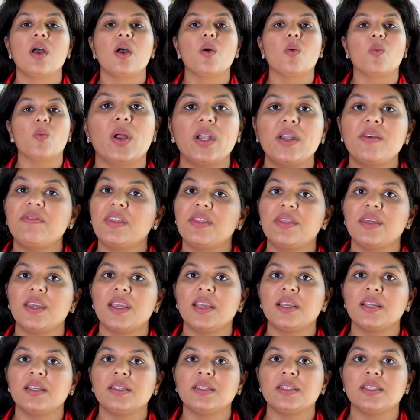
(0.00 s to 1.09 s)
one of the
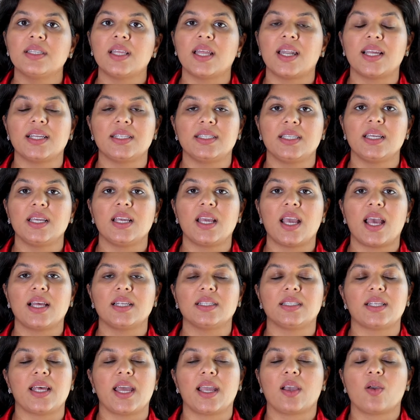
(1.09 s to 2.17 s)
things that I see
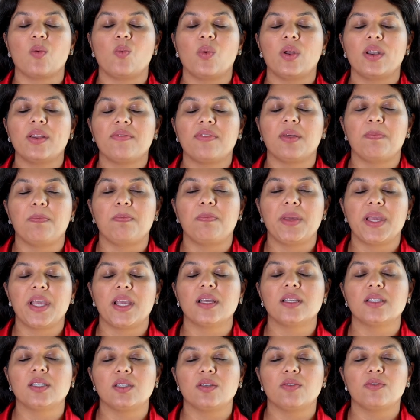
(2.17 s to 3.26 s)
as like one of the
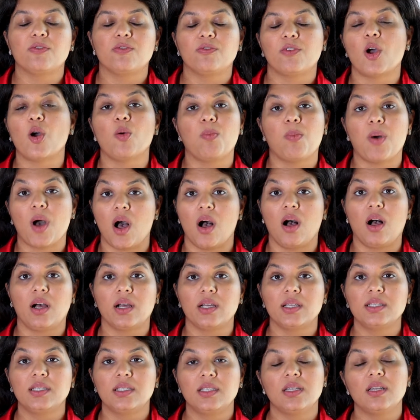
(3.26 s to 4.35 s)
biggest faux
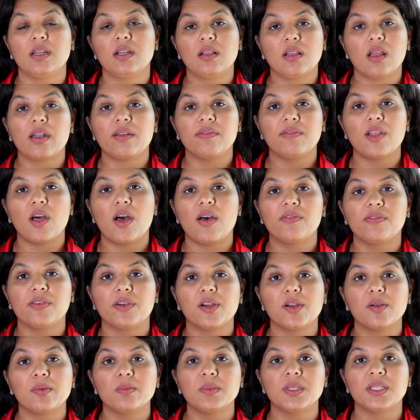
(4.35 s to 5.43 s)
pas in a lot of law
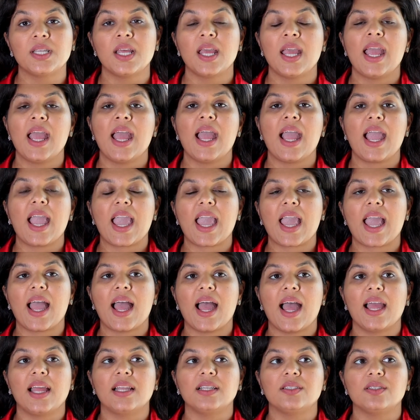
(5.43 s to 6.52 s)
firms.
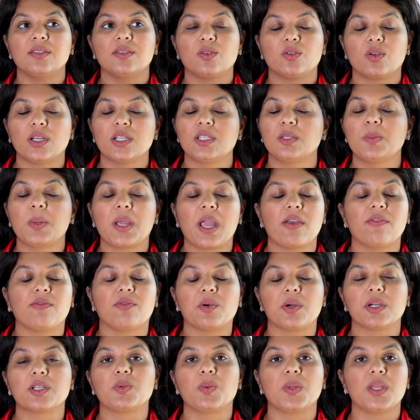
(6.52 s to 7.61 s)
And trust me, I've
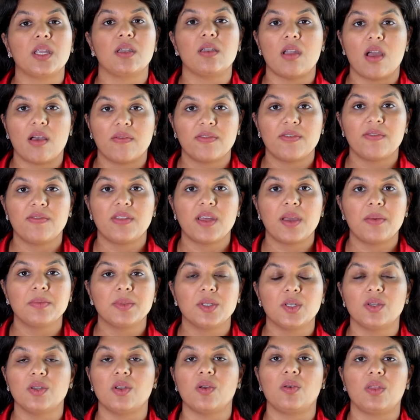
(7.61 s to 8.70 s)
worked with enough of them
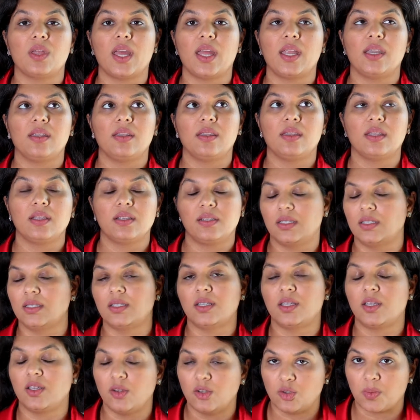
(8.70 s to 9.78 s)
to know that this is a
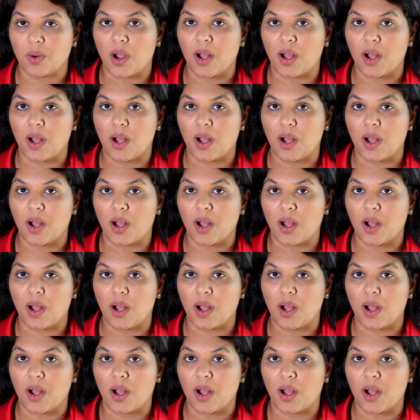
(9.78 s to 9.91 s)
huge